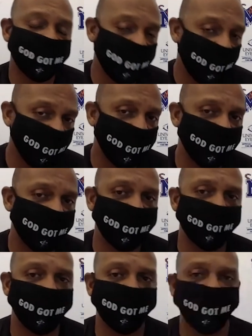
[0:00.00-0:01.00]
Thomas has to
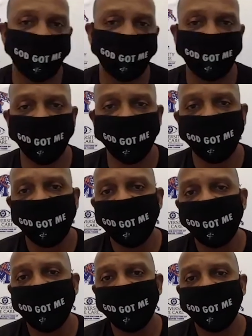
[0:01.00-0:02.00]
step up to that level.
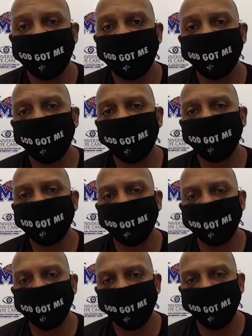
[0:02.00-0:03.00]
And DeAndre Williams have to
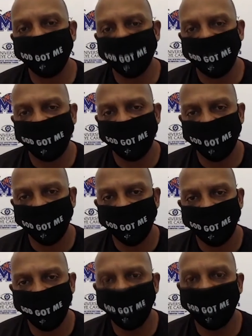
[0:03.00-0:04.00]
step up to that level.
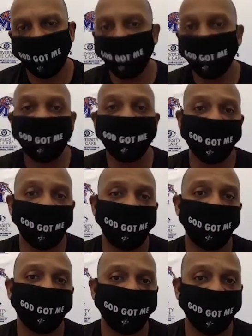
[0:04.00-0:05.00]
We want our bigs
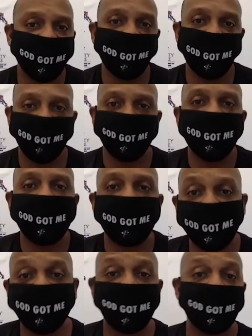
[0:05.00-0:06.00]
all fighting, making
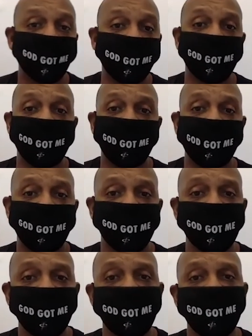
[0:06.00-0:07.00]
my job really hard
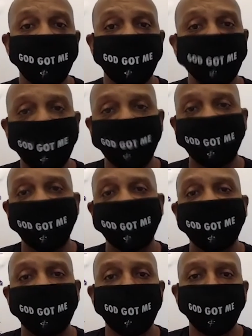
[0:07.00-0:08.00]
to try to find
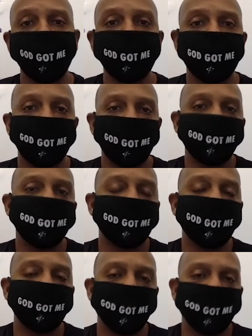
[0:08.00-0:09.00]
out who who's going to be
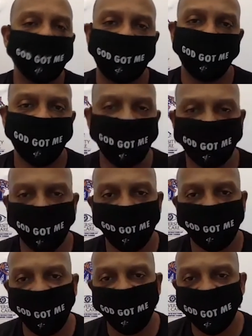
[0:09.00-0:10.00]
put in the game. We're not showing
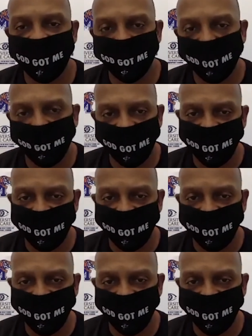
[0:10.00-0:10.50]
favoritism over here.